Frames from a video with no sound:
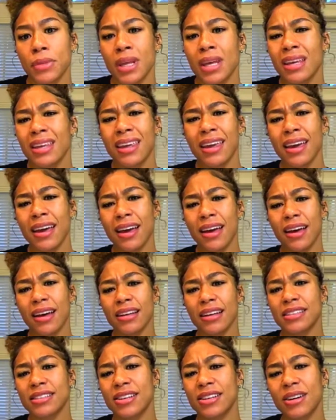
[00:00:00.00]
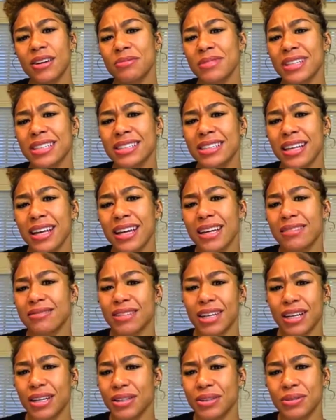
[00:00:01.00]
Yeah, so I'm just like,
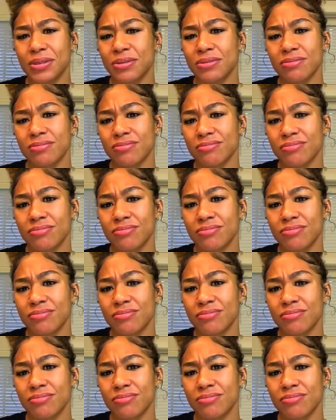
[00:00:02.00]
no.